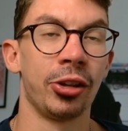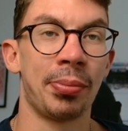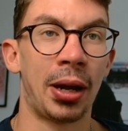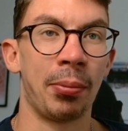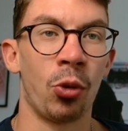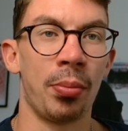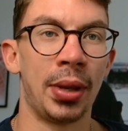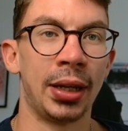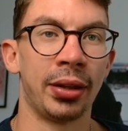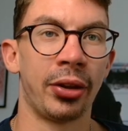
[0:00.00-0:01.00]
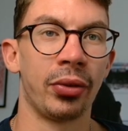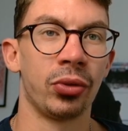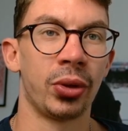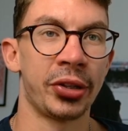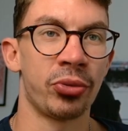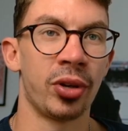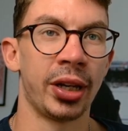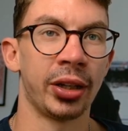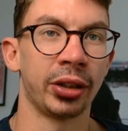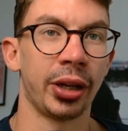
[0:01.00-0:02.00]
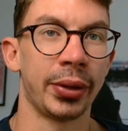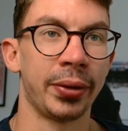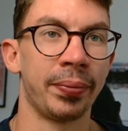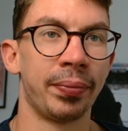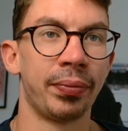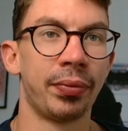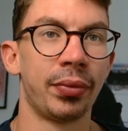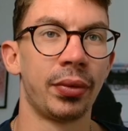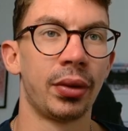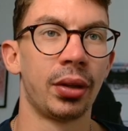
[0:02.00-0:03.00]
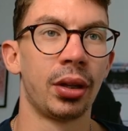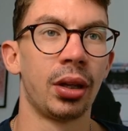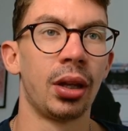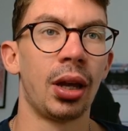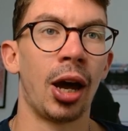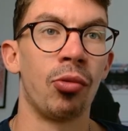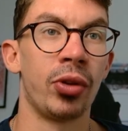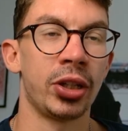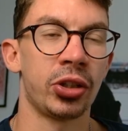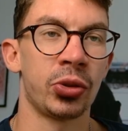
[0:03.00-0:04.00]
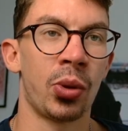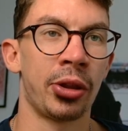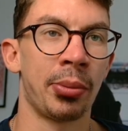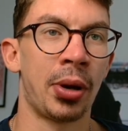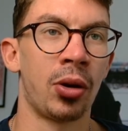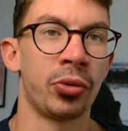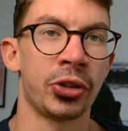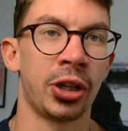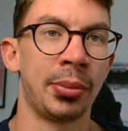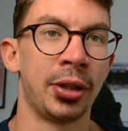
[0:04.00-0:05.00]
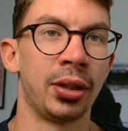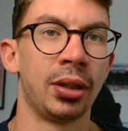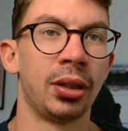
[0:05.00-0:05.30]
About 1 millionth overall. That's really good going. Richards won the poll, Simon.